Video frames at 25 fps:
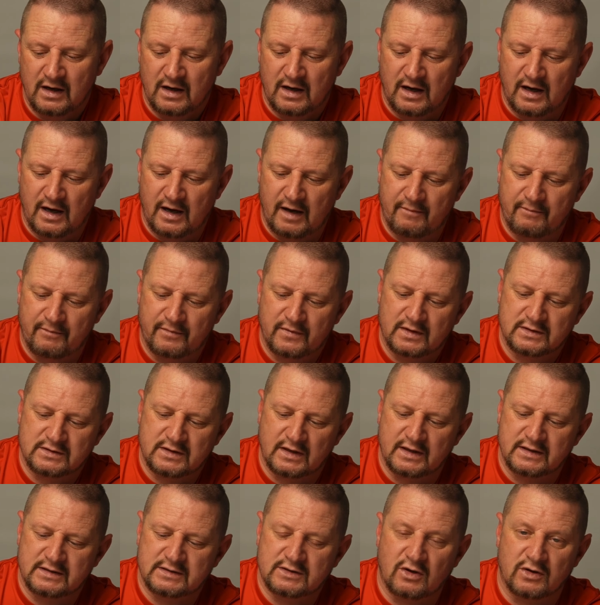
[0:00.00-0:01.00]
So
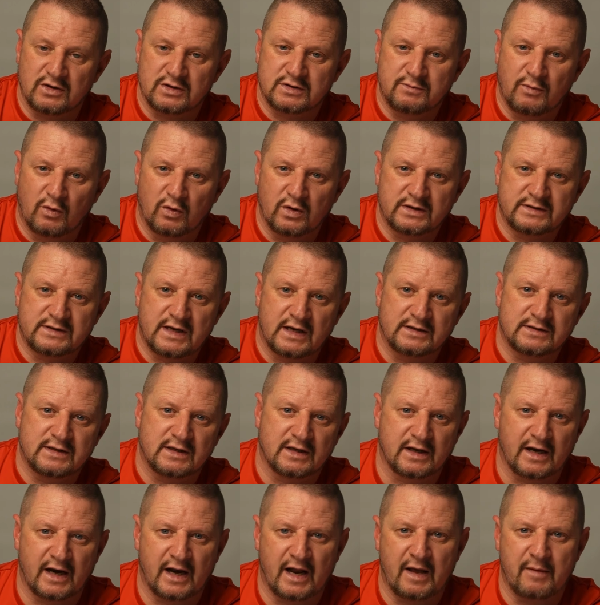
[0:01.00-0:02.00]
it's got a smaller
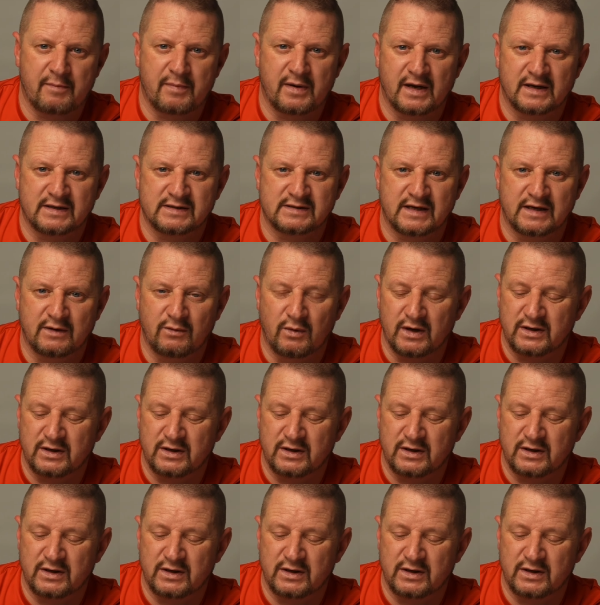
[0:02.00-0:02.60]
sensor than an APS-C,